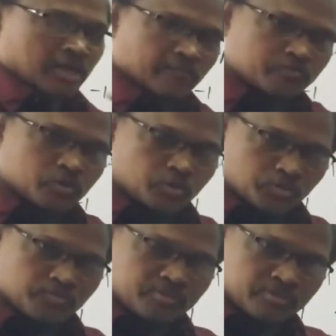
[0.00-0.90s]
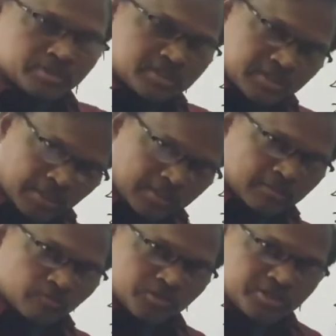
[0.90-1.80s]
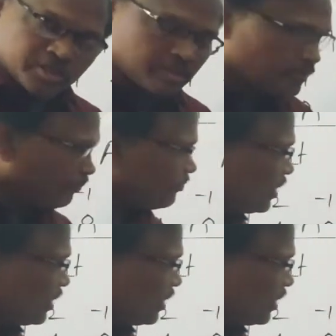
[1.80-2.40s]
have to do? You start the question